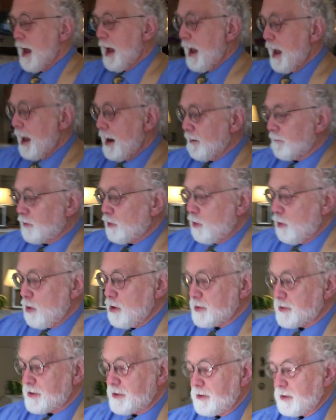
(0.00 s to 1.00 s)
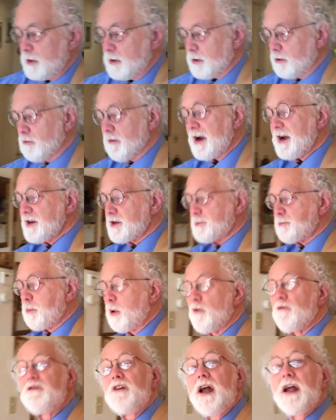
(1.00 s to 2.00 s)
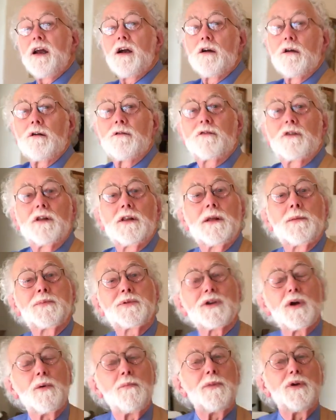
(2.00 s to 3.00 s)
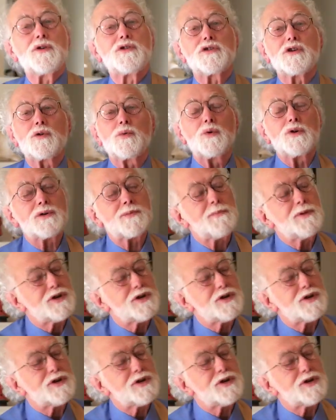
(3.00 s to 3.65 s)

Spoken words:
And of course, the greatest purveyor of calypso music was